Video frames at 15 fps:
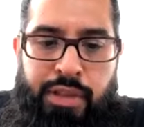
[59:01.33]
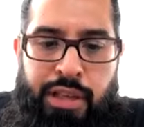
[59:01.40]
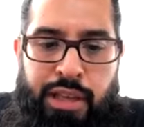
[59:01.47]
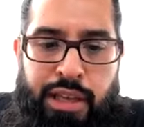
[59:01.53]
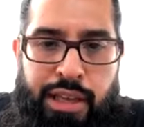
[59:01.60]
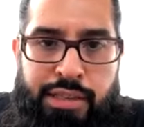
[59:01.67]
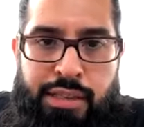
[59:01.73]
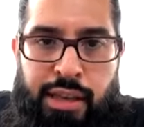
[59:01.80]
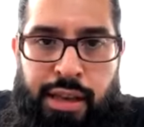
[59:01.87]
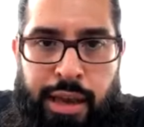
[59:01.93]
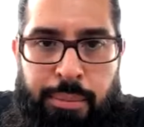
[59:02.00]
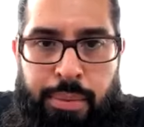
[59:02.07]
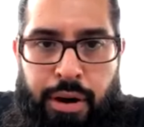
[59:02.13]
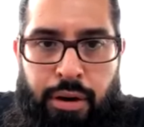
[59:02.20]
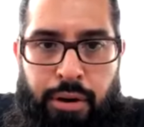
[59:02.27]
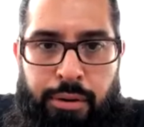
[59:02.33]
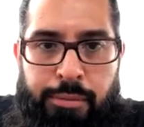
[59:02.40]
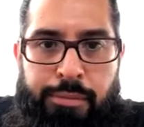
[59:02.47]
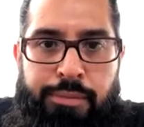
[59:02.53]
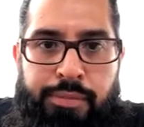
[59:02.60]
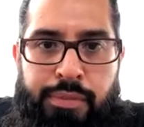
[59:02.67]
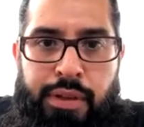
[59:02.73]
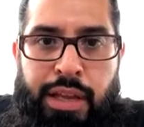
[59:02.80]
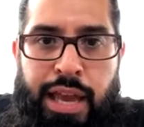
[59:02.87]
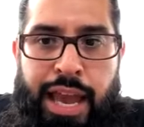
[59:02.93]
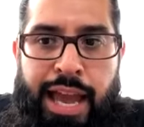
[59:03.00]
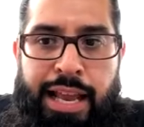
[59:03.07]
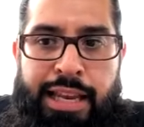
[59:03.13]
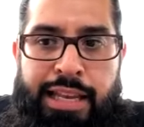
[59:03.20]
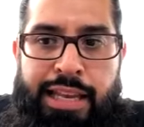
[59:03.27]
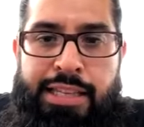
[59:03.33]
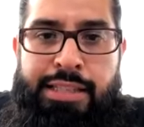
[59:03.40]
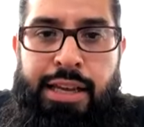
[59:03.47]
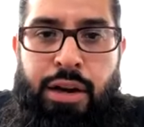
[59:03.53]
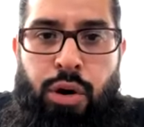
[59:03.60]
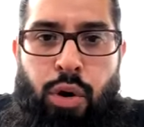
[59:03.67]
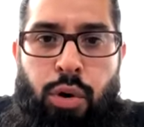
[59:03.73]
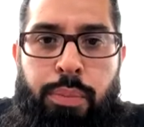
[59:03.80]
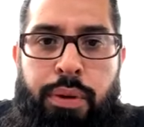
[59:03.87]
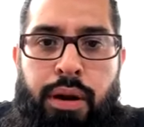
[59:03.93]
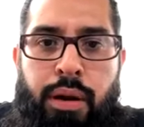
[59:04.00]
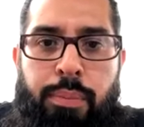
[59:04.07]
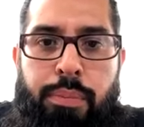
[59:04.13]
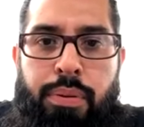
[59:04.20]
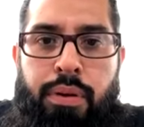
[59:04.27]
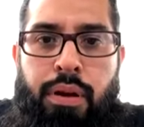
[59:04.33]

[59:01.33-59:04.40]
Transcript: he's a light bearer, and he's going to open up